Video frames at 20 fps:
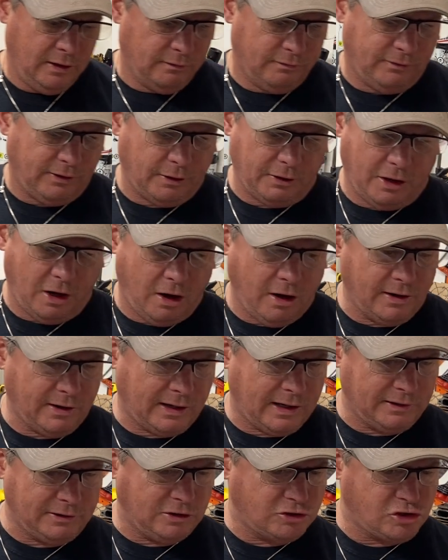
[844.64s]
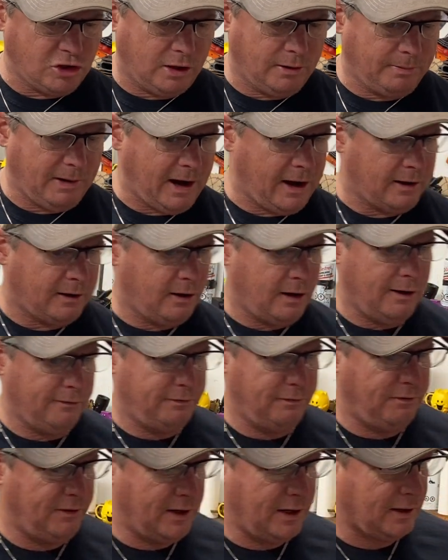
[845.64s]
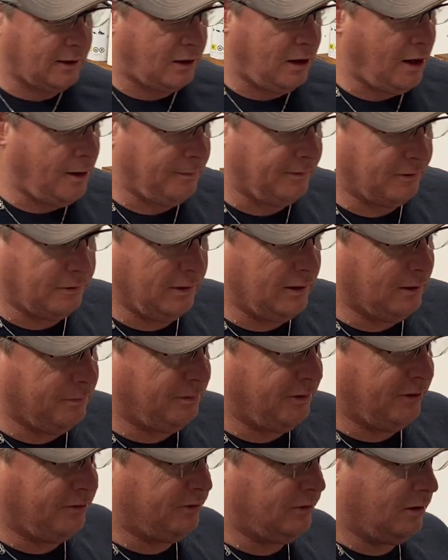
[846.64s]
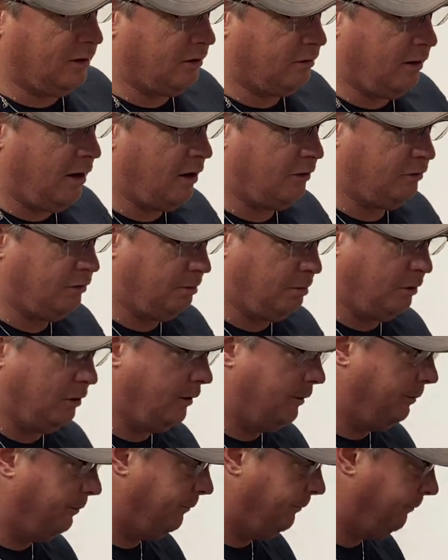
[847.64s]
Very hard to get the jug back off if you get it caught between the piston and the transfer port.